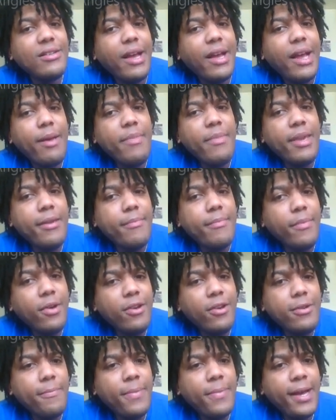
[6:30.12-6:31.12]
I mean,
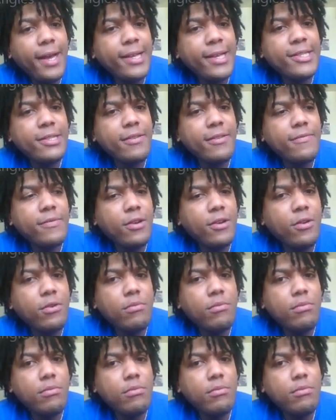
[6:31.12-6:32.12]
on a positive
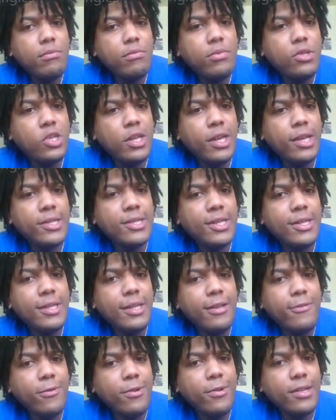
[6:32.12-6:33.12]
note, she gets to
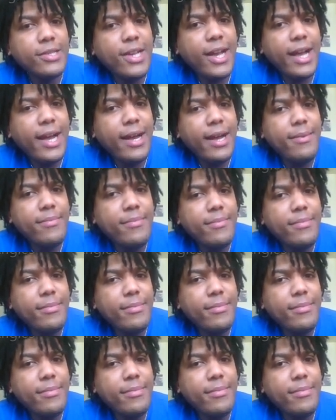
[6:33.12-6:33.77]
leave on time.